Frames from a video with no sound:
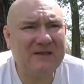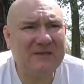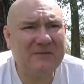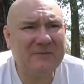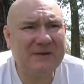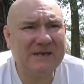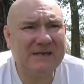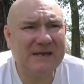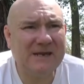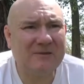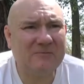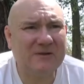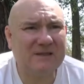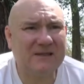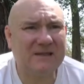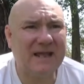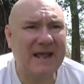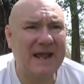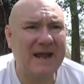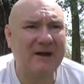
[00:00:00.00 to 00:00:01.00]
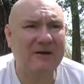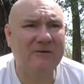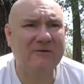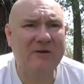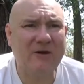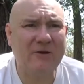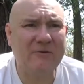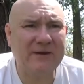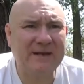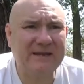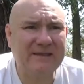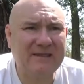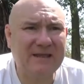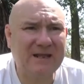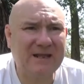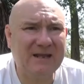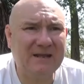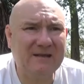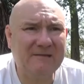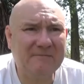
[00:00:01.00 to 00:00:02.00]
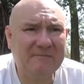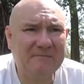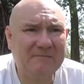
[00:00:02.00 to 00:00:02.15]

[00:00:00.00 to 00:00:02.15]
that we did with the hair growing thing?